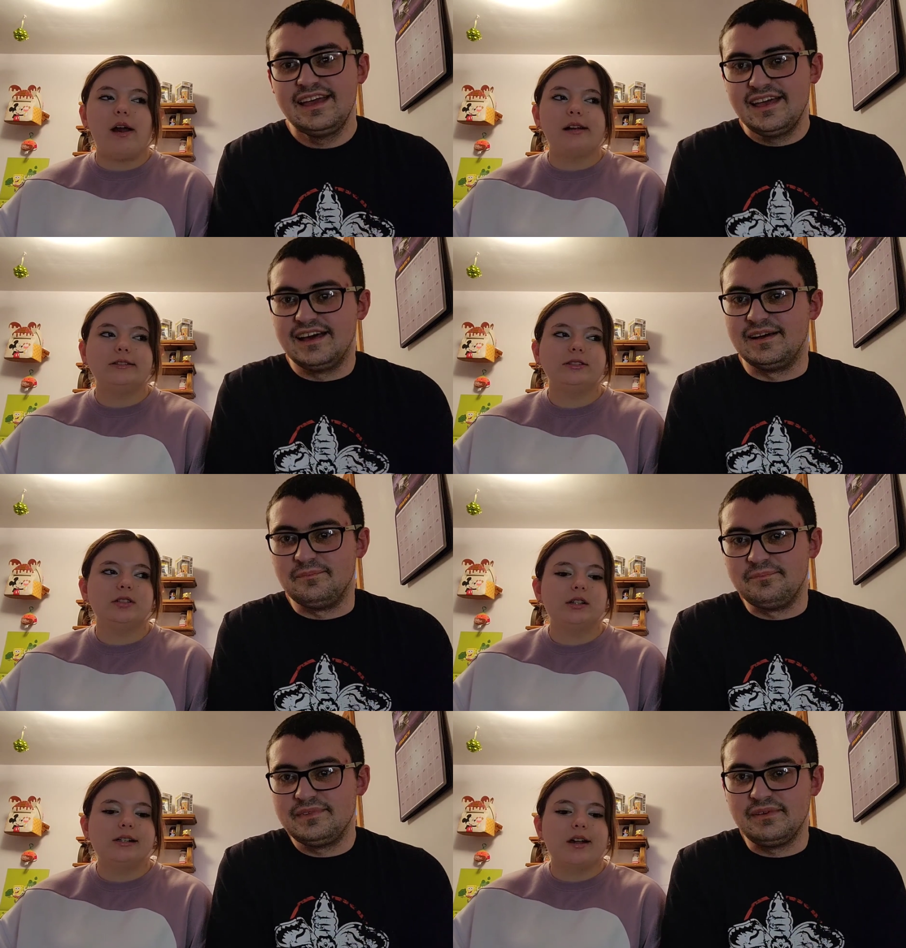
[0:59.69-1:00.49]

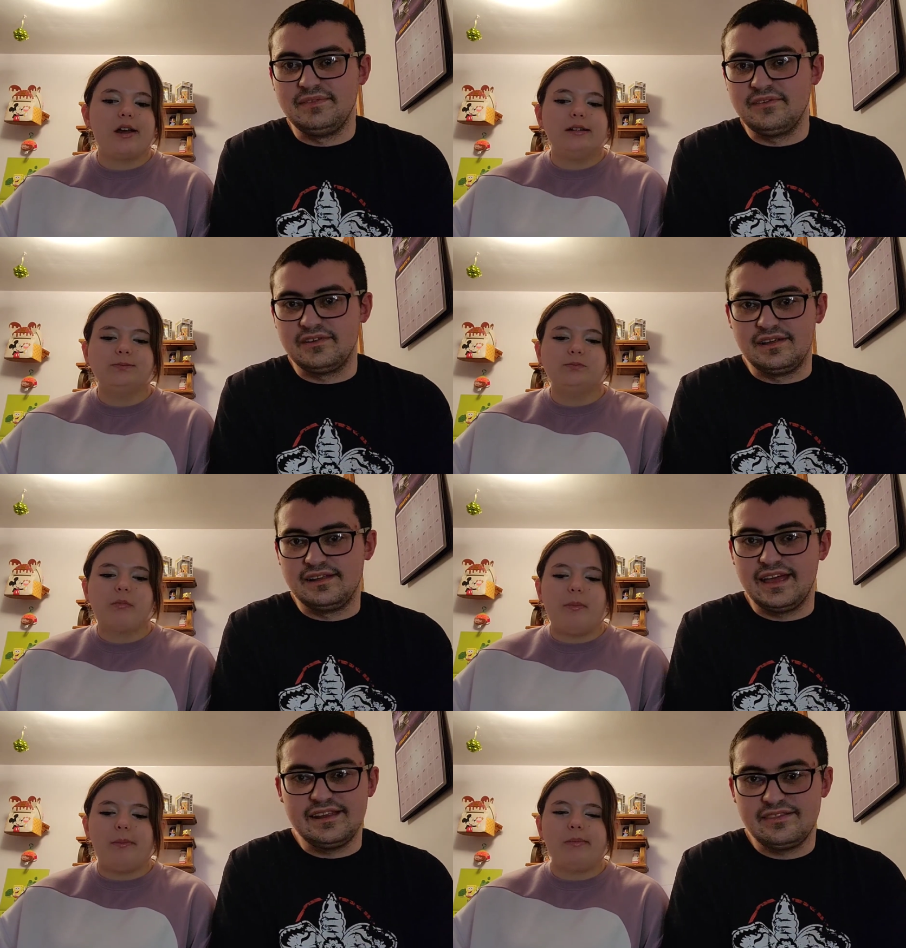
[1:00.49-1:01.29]
Speaker 1: Um, we've never done
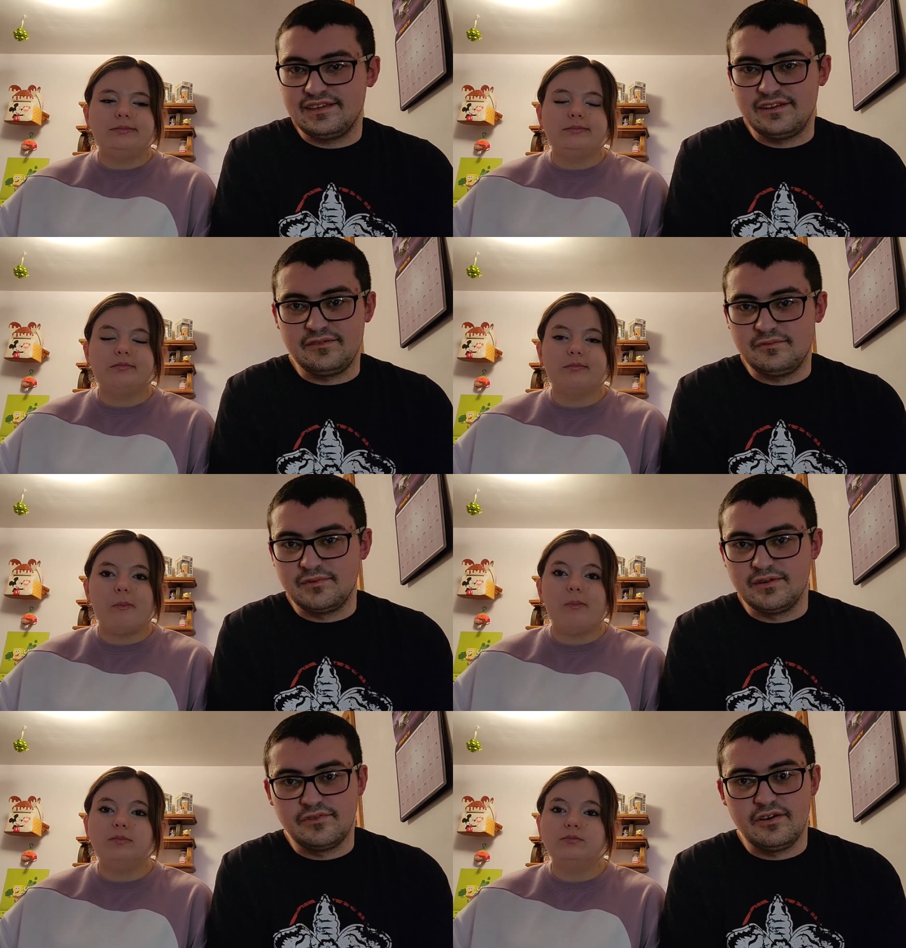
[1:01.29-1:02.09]
anything
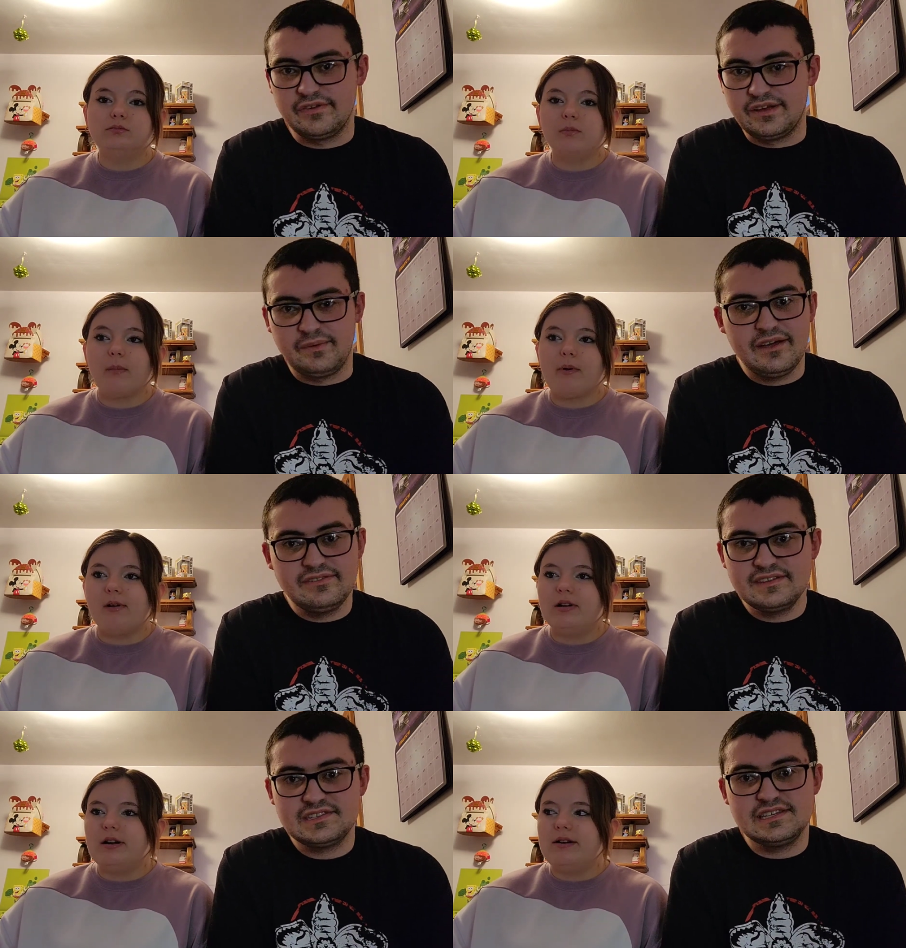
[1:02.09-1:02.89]
revolving around
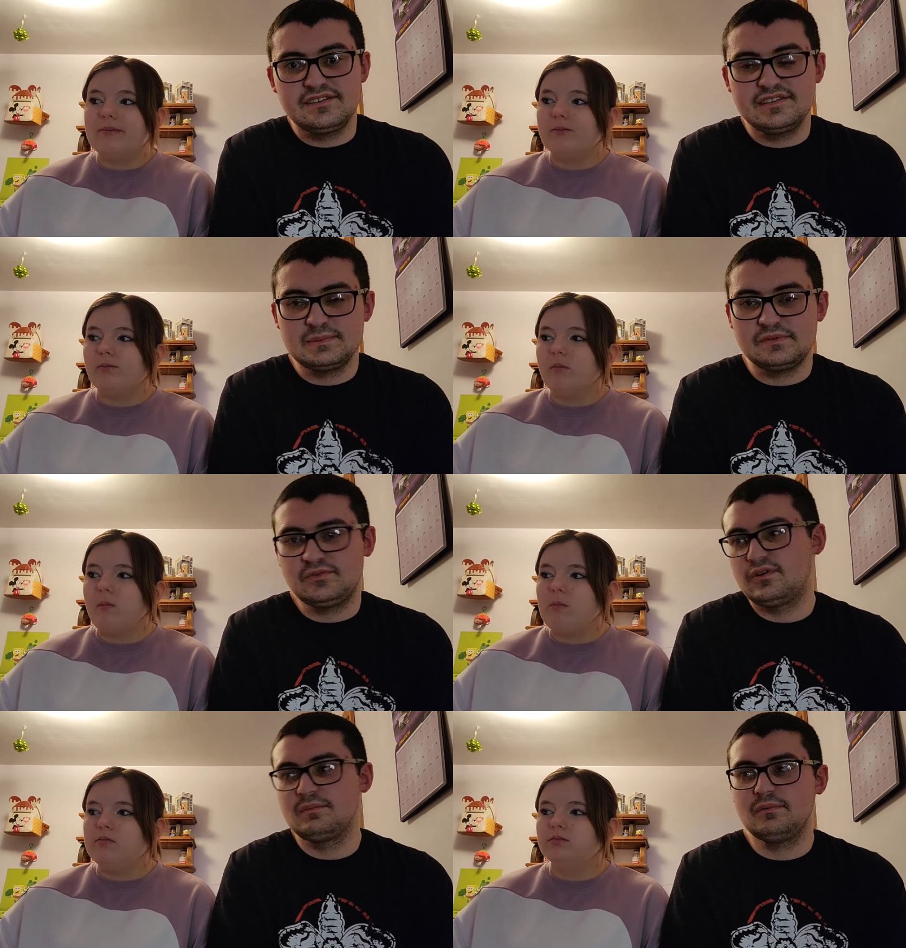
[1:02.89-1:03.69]
this series
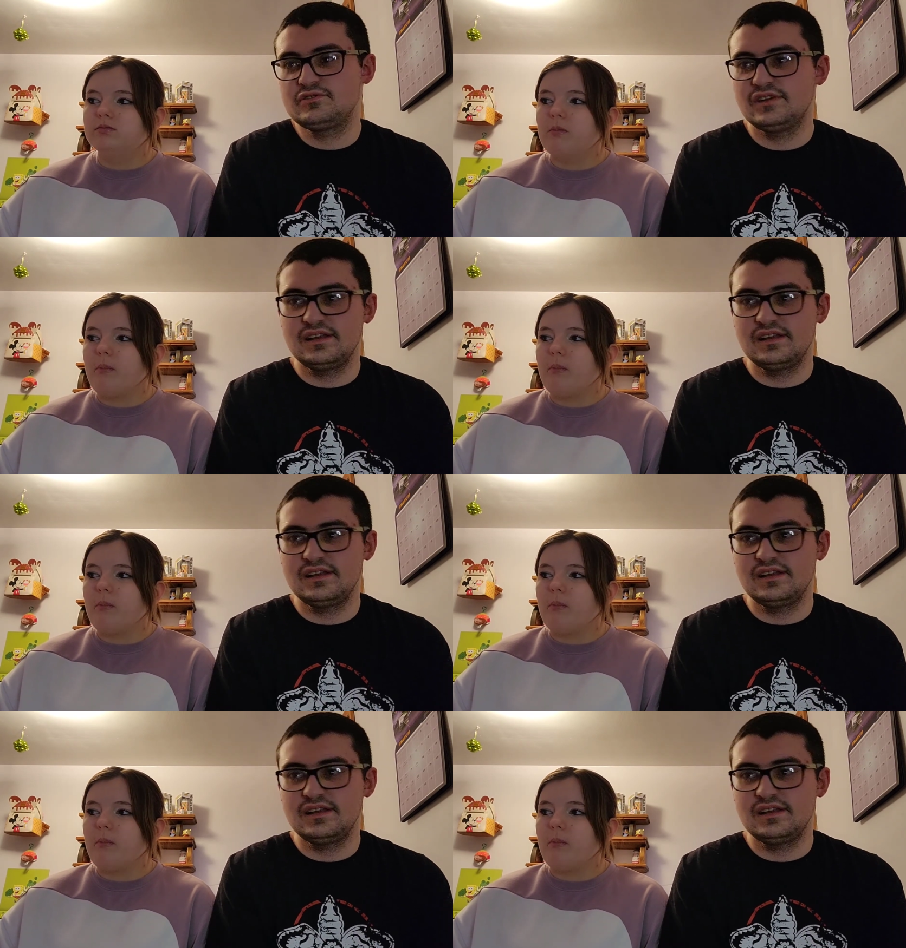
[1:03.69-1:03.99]
before, but we're